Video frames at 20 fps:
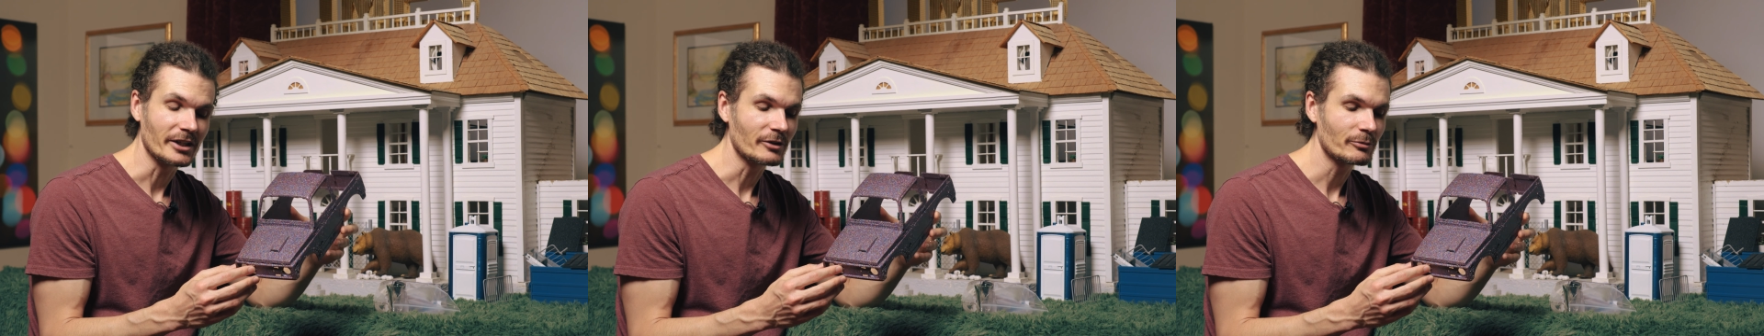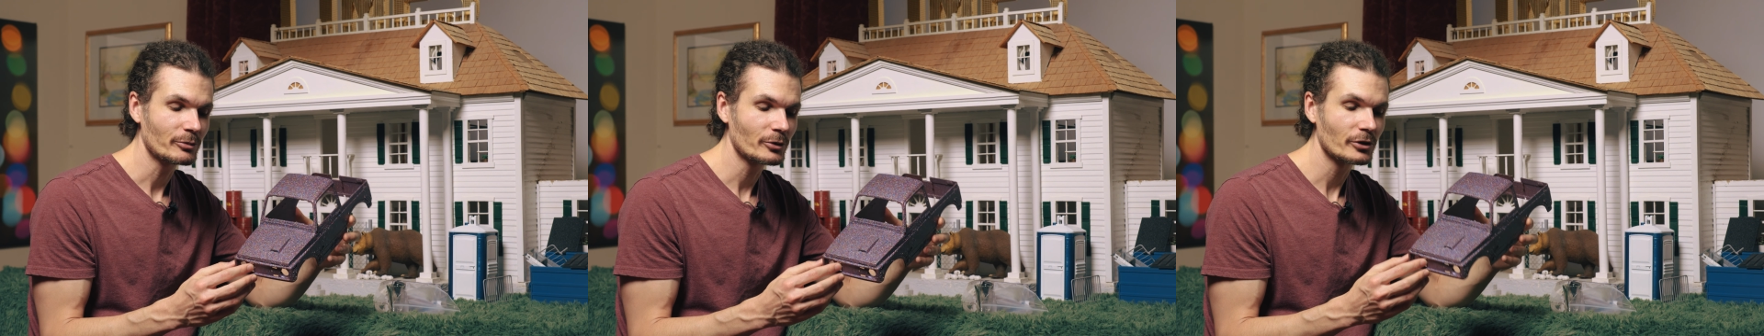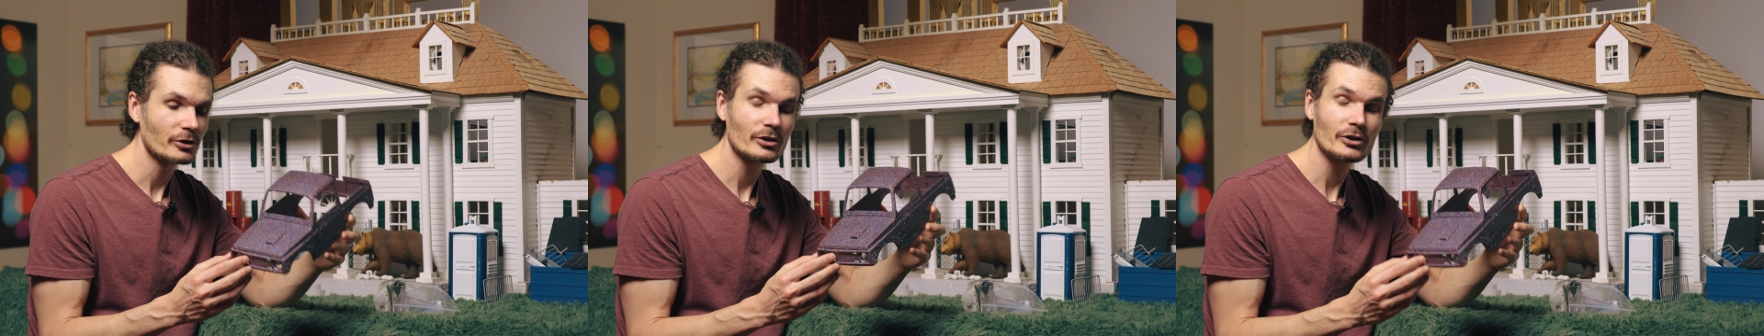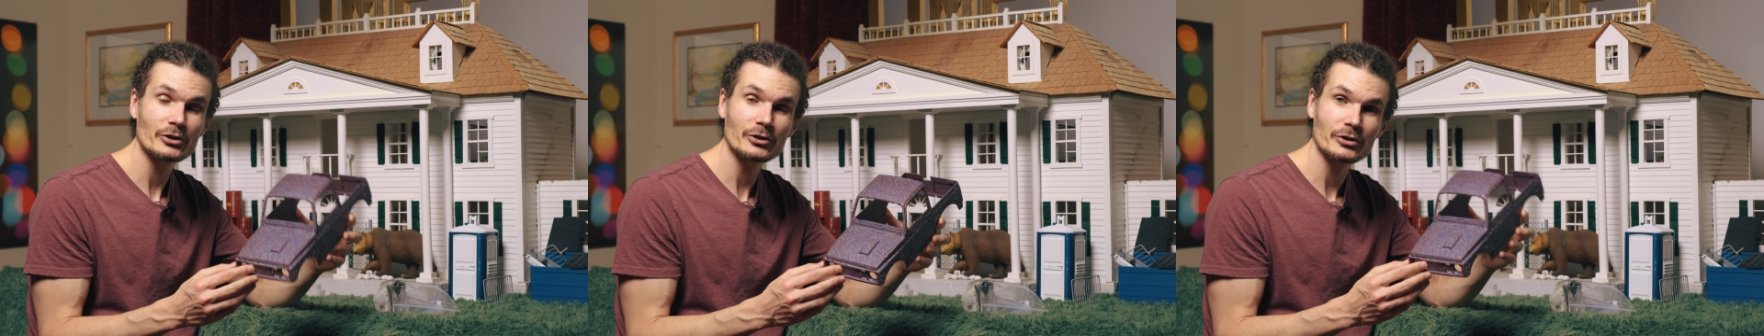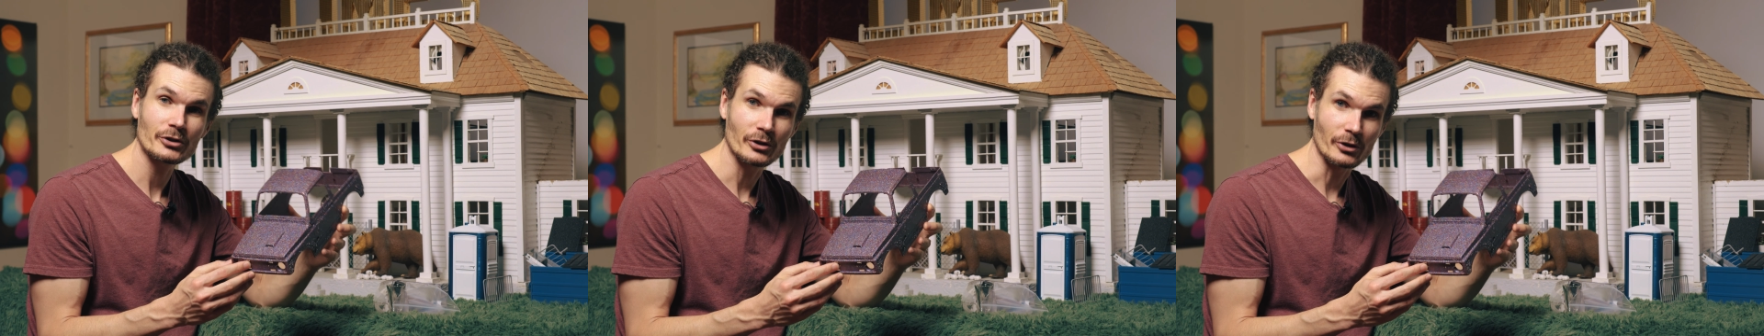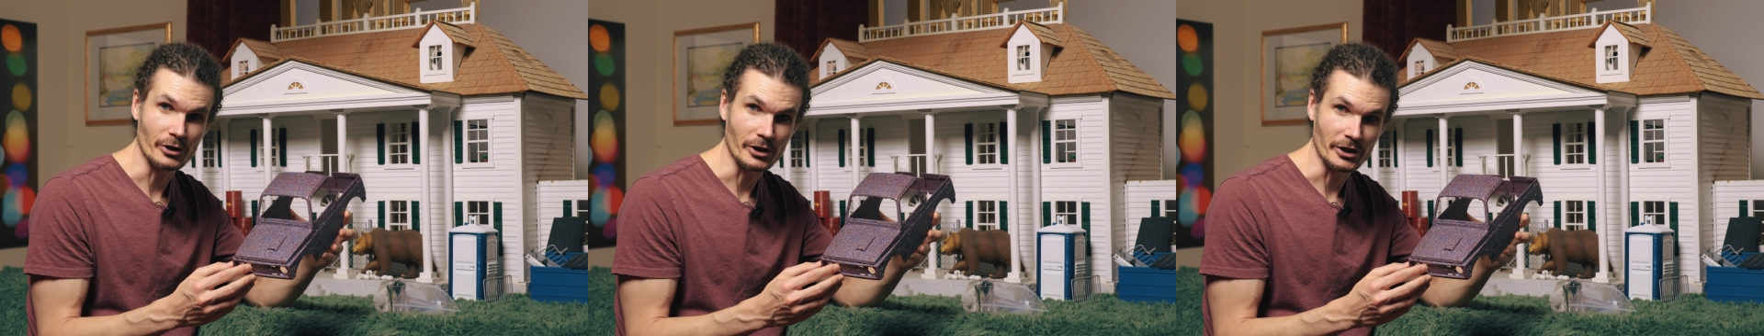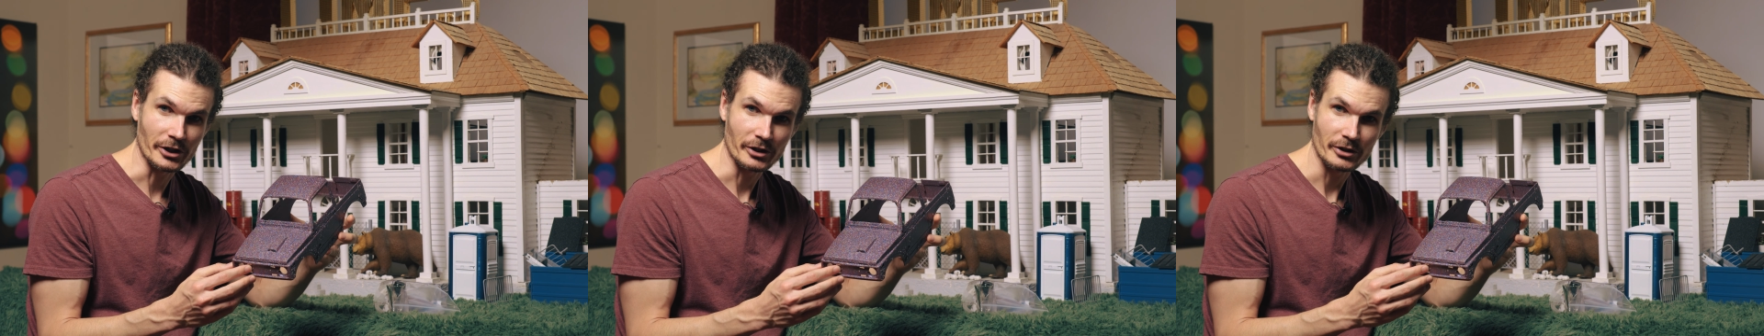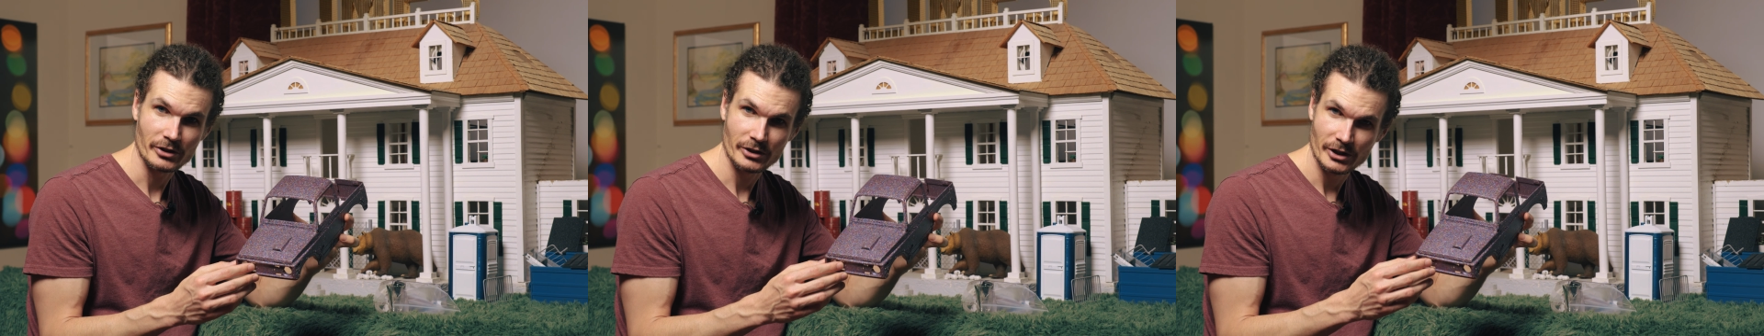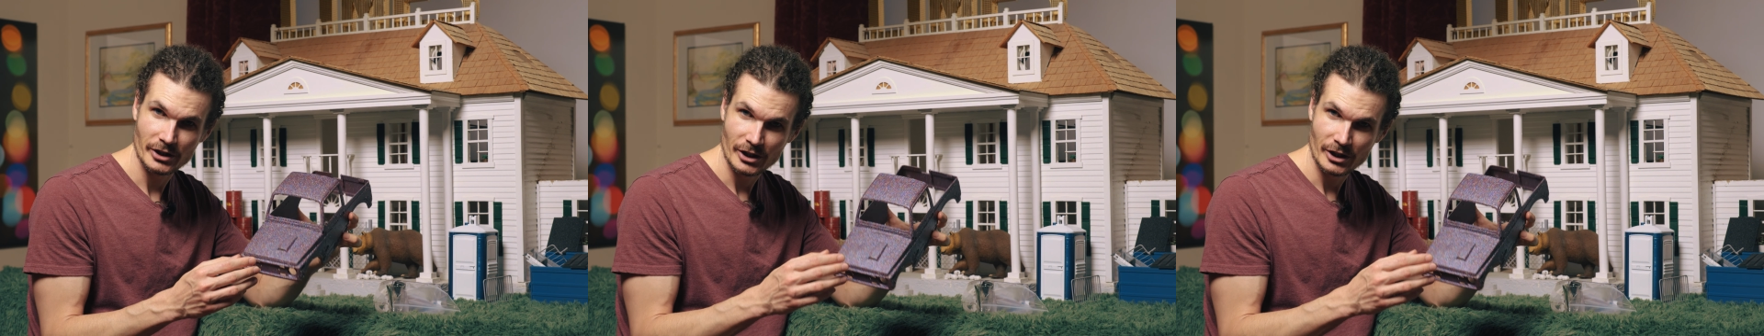I've put a clear coat on it.